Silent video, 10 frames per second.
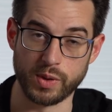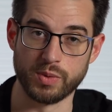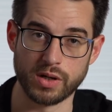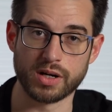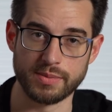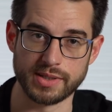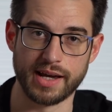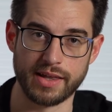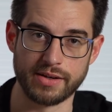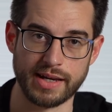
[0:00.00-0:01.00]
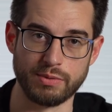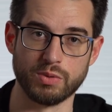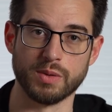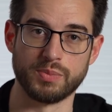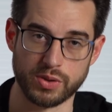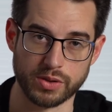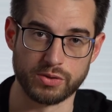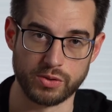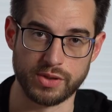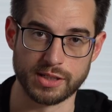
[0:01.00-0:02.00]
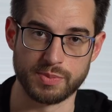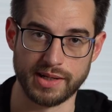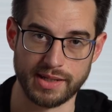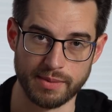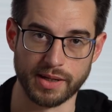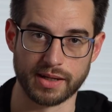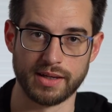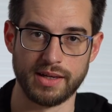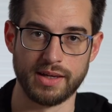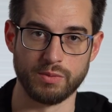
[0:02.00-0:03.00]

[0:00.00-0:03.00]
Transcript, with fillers: We will come together and we will pull through this pandemic.